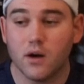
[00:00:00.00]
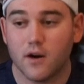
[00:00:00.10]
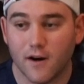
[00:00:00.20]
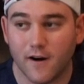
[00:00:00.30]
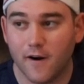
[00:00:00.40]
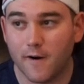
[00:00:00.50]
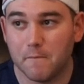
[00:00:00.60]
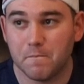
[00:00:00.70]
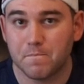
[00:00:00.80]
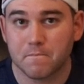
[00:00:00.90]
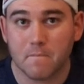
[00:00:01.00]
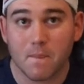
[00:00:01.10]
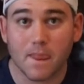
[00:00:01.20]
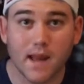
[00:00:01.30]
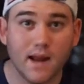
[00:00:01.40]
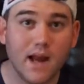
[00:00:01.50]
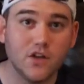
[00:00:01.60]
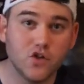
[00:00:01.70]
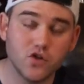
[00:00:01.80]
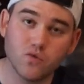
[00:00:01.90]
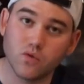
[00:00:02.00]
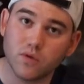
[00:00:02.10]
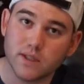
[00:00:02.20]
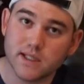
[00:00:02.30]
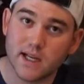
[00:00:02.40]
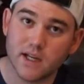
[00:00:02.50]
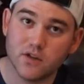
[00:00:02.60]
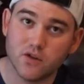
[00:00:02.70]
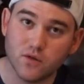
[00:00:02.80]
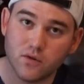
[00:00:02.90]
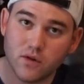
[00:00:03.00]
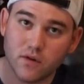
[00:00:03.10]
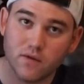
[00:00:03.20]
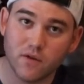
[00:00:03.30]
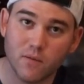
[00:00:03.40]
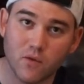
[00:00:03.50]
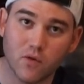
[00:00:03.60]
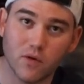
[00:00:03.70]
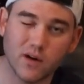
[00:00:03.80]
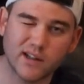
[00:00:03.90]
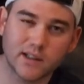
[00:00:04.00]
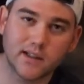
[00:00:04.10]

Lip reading: And as usual, stay tuned for more.